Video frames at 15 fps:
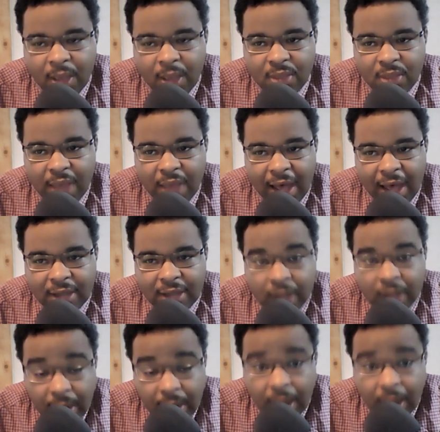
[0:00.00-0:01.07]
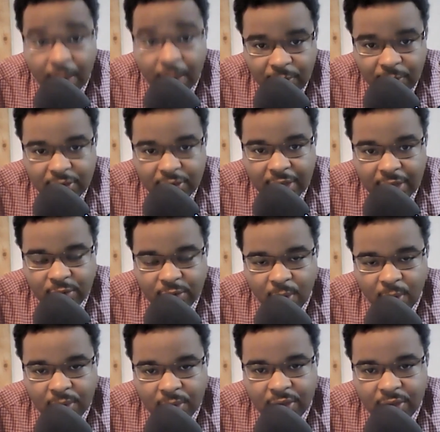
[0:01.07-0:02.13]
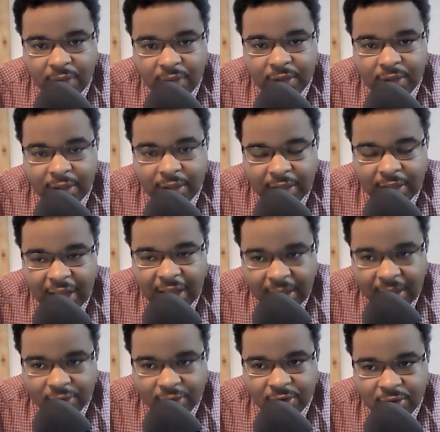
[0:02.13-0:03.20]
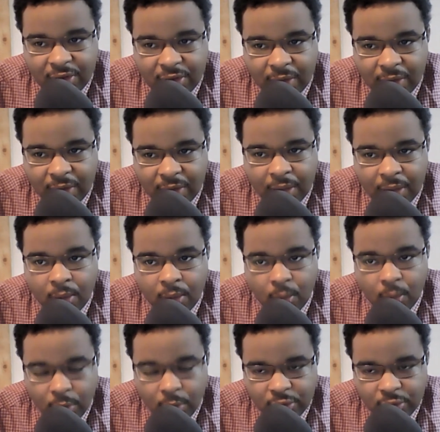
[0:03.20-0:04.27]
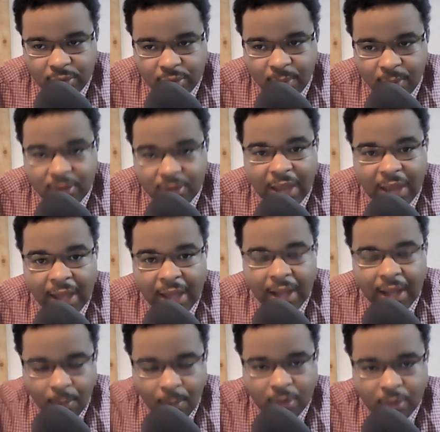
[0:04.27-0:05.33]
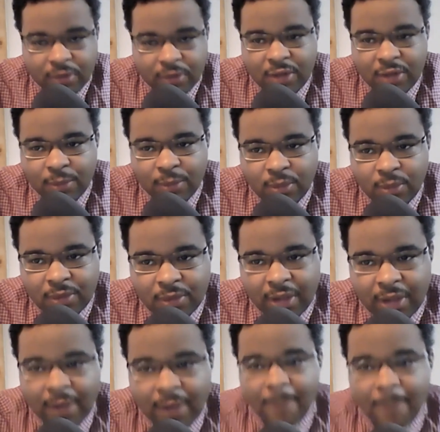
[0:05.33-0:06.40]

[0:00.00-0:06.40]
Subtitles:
that emphasizes voter integrity and election integrity, would you support that? And what are the steps you would take?